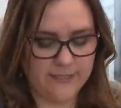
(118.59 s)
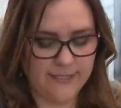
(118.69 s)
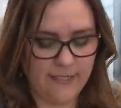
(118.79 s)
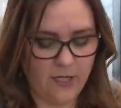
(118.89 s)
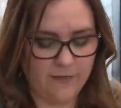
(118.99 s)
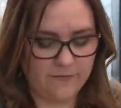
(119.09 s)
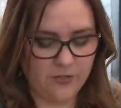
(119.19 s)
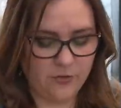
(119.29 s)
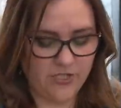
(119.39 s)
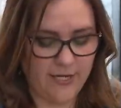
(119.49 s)
to get off
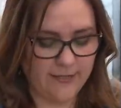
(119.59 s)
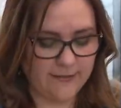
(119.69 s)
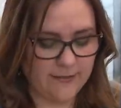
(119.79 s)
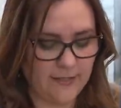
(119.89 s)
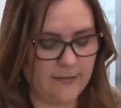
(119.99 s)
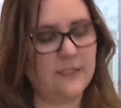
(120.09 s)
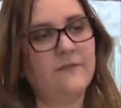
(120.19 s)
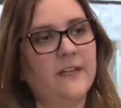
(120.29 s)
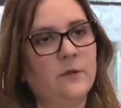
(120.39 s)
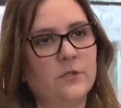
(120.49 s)
two shots and the
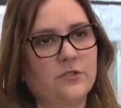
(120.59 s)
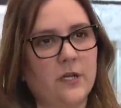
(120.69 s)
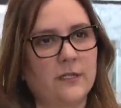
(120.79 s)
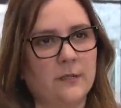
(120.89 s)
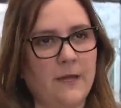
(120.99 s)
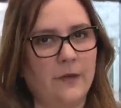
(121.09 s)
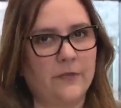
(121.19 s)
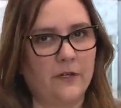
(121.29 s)
defendant was struck in the mouth